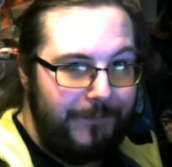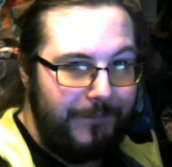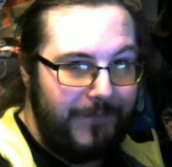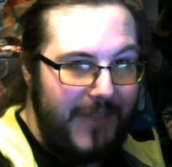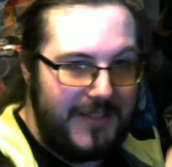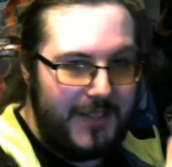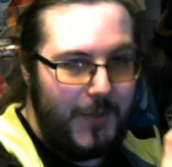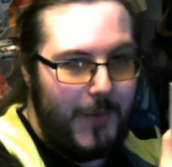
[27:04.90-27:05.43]

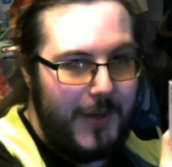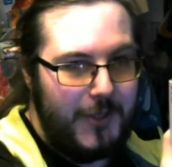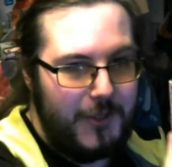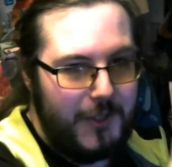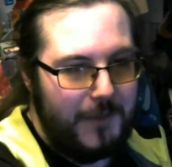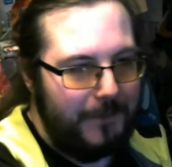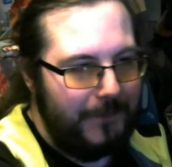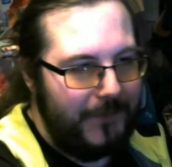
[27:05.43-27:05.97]
That's the
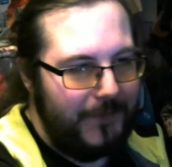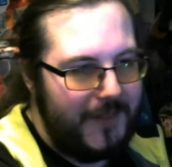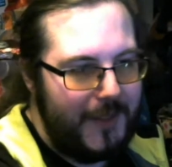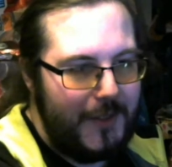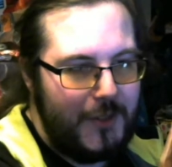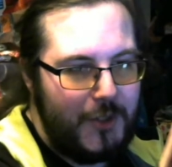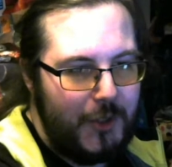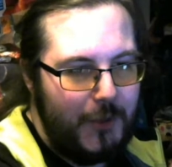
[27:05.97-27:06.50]
question. There
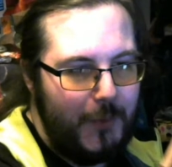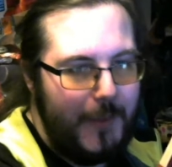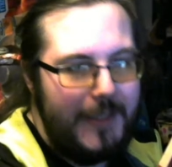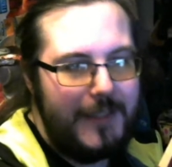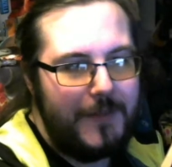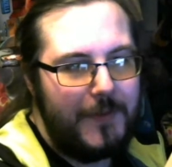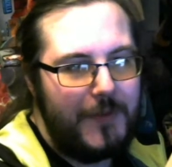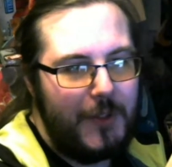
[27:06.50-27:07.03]
are two ways
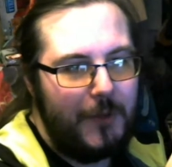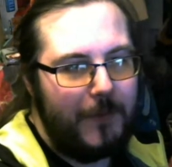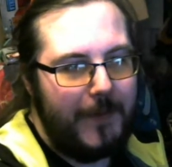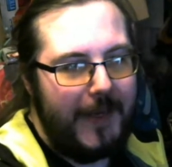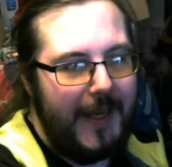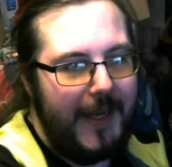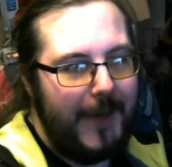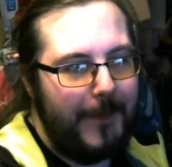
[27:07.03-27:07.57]
of
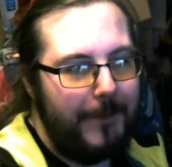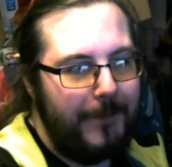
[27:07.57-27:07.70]
solving it.